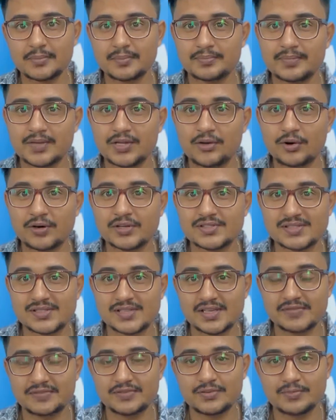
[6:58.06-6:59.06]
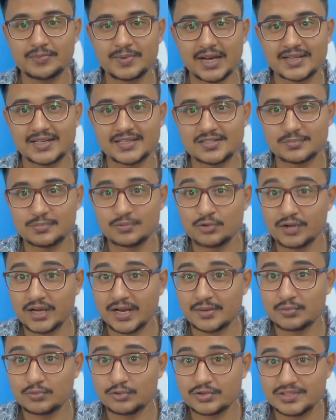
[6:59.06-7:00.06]
Because if you practice more
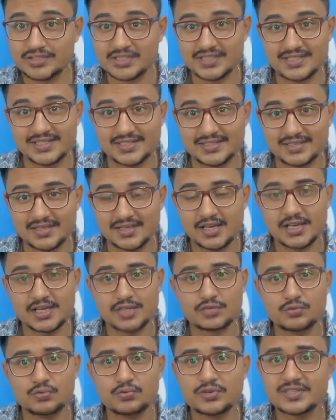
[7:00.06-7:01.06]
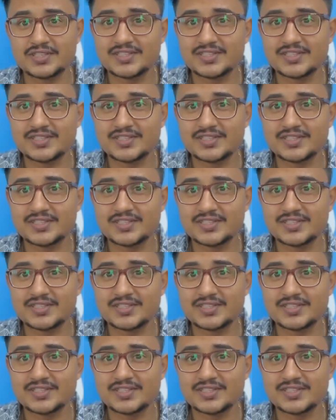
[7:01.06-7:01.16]
and more GTs, you would